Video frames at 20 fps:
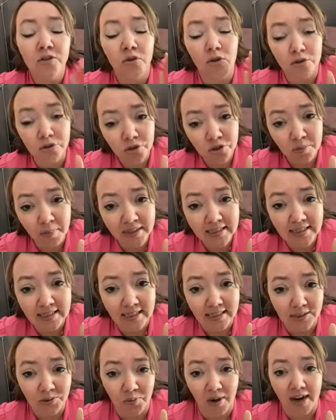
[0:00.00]
So those are some
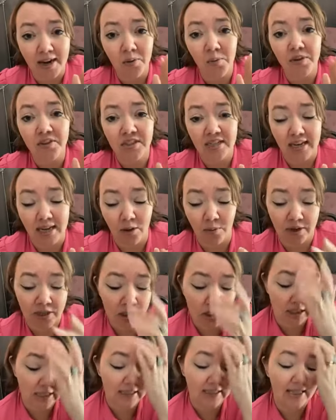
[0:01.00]
ideas, right, with
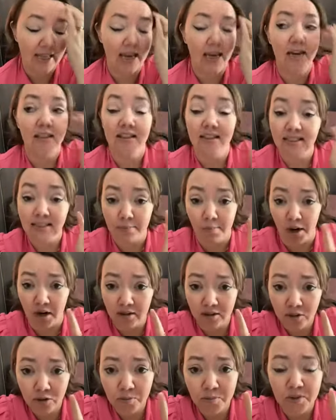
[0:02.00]
Tailwind, is that the
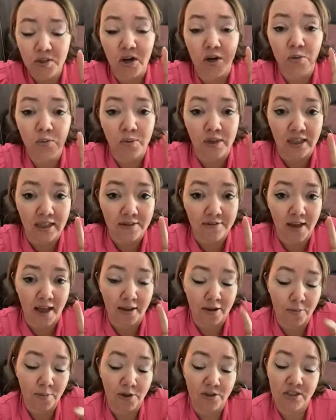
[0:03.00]
smart loops are really
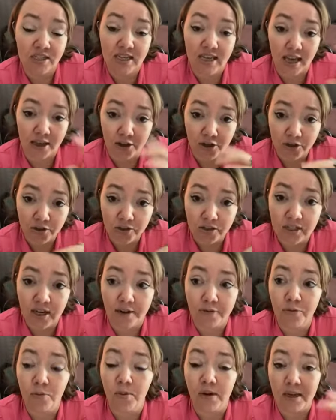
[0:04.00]
valuable to get your
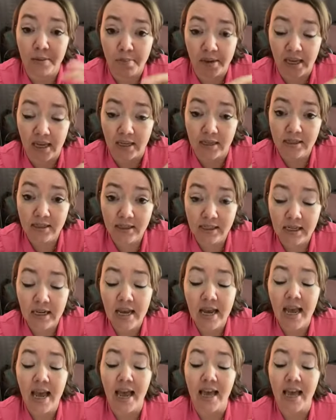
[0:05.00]
stuff repinned